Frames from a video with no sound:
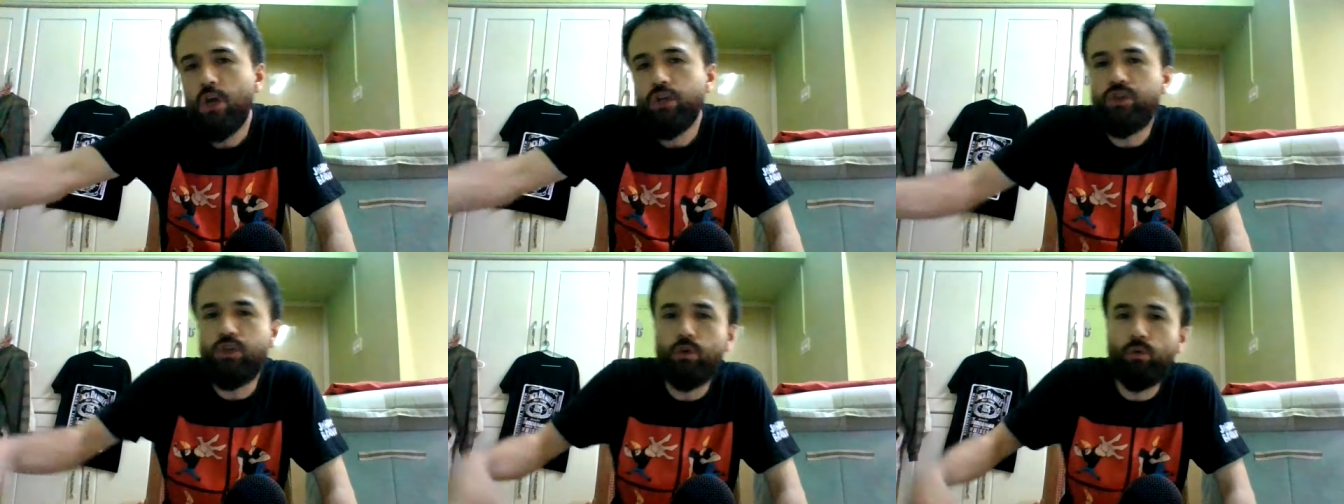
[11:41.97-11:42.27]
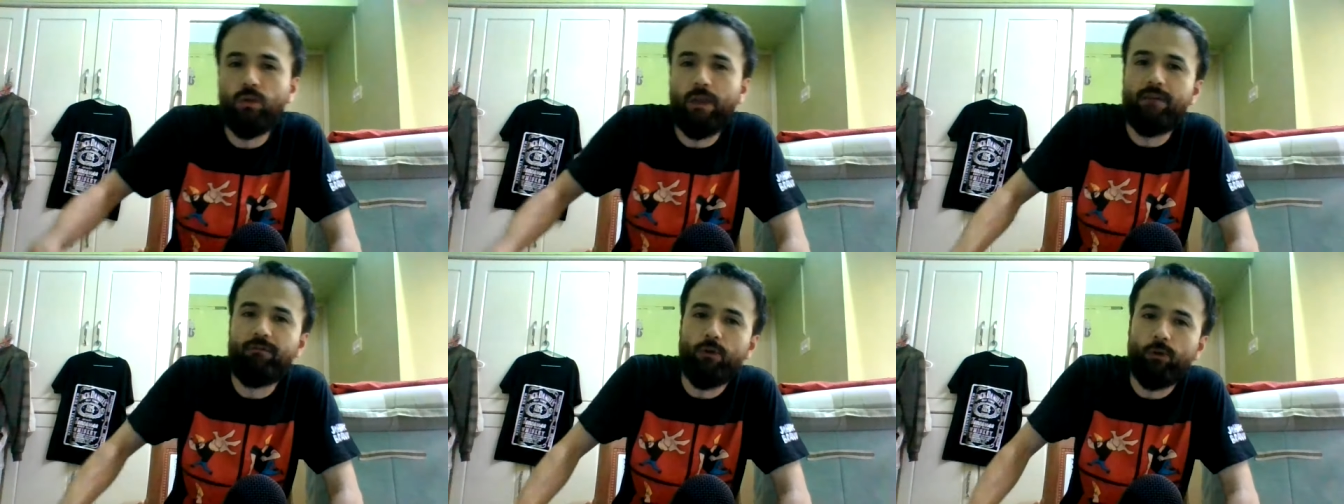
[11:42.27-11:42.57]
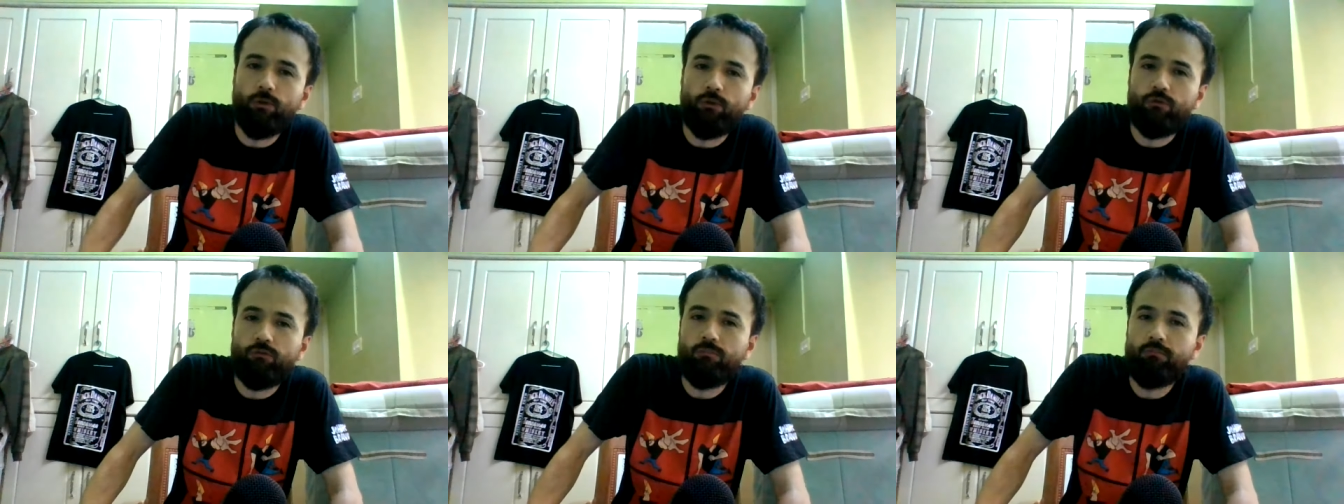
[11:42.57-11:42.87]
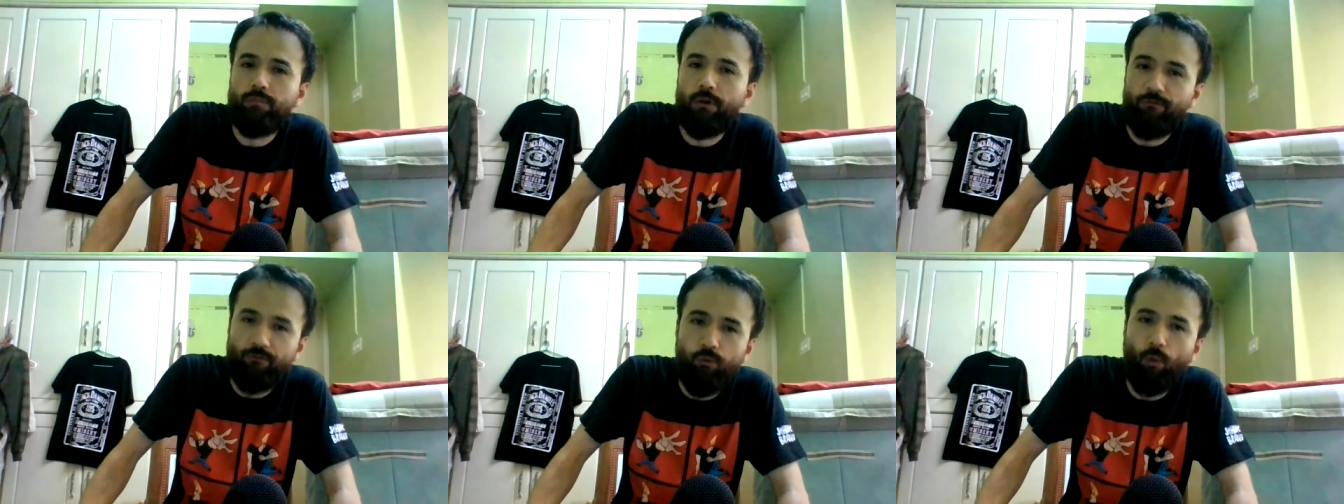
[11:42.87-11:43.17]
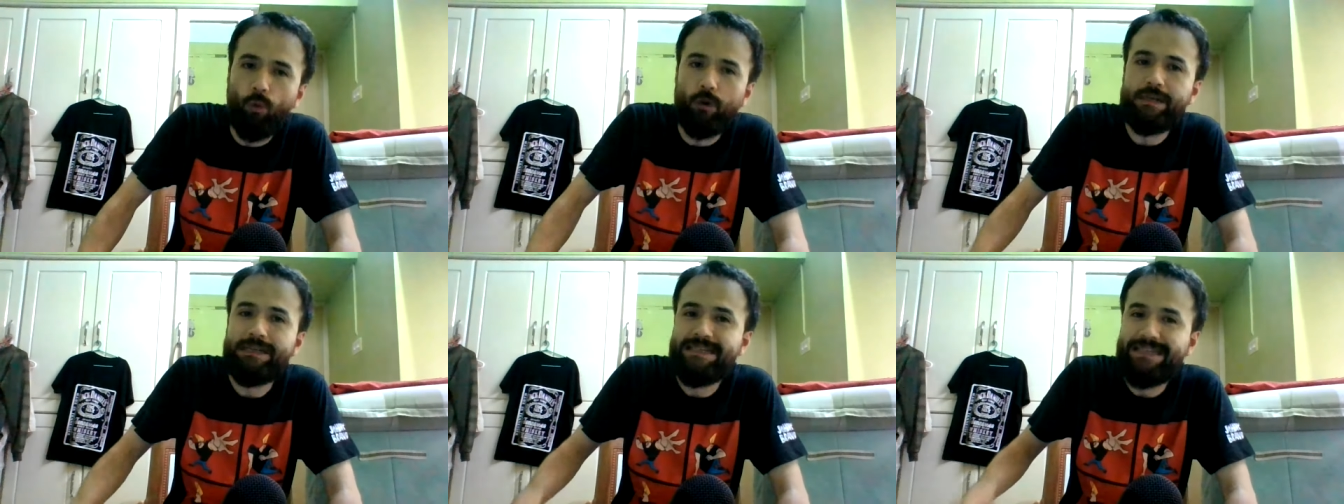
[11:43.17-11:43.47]
to levels
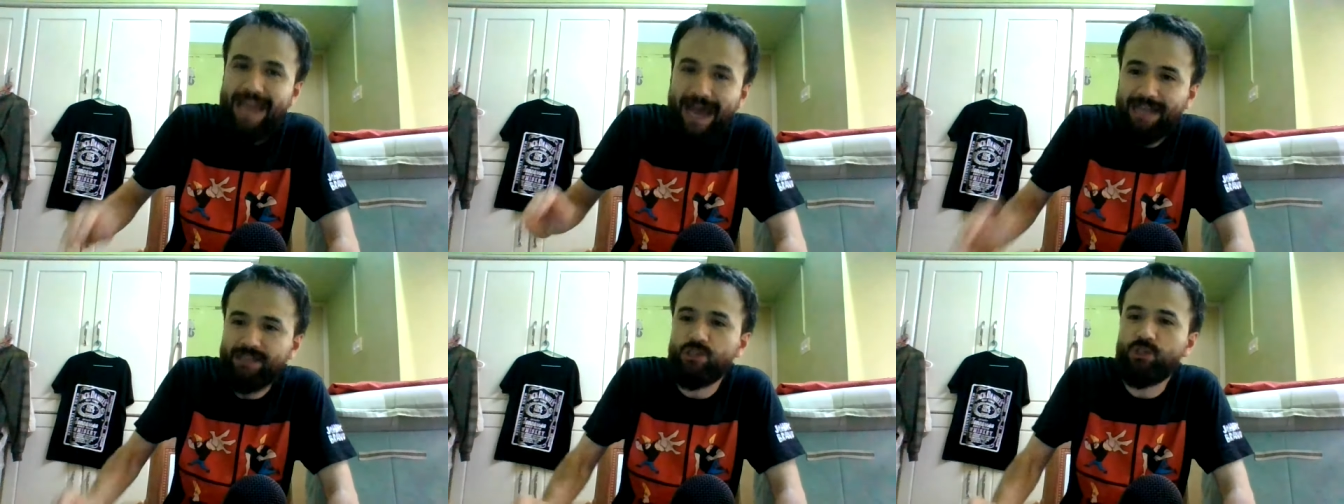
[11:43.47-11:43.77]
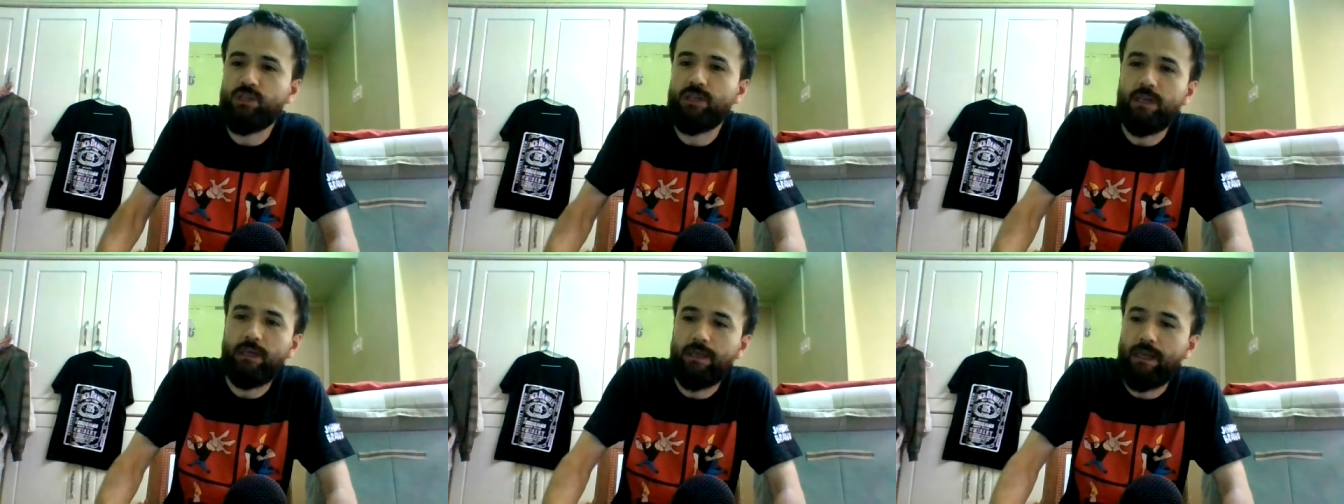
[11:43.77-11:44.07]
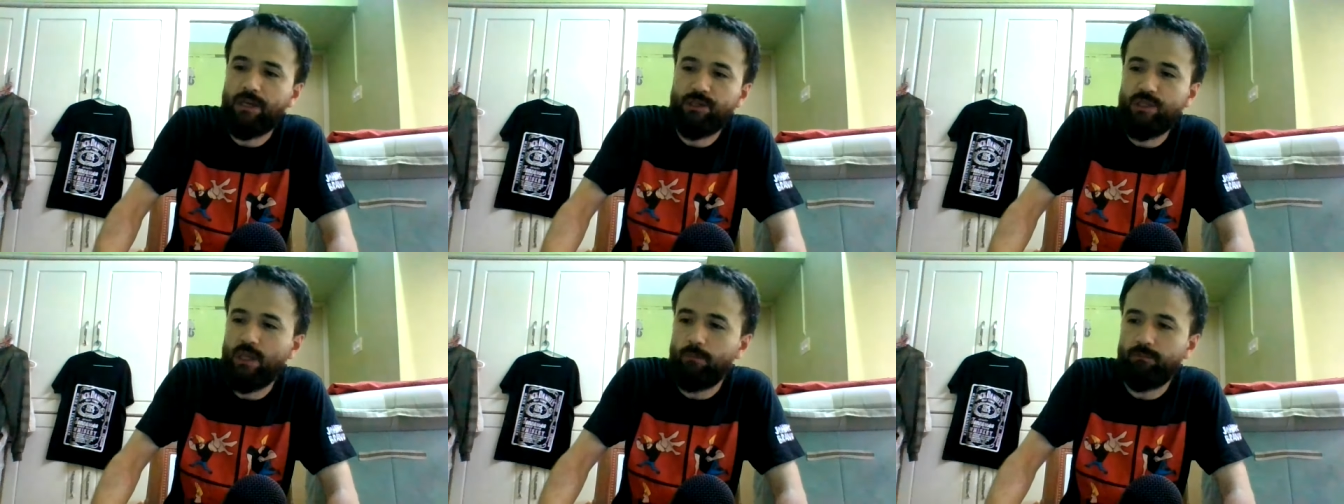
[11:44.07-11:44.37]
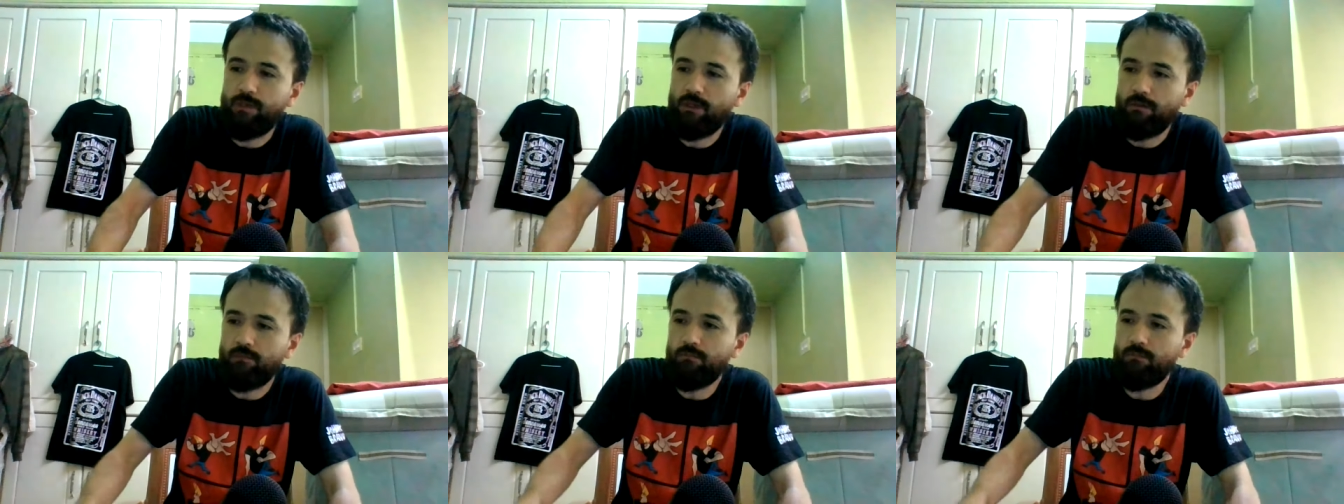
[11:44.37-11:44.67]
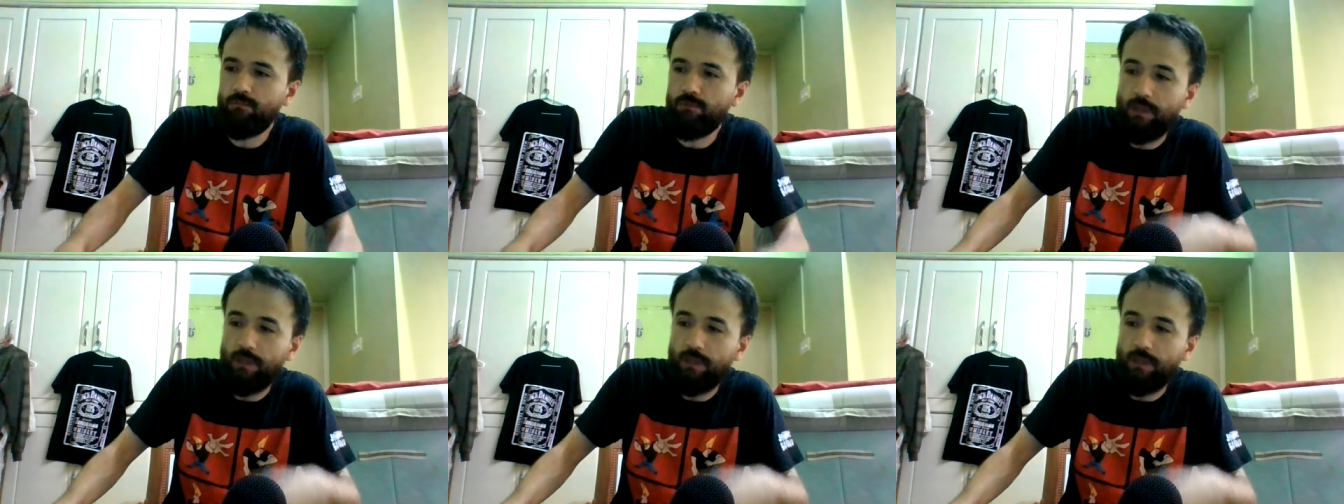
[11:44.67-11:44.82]
before not seen except in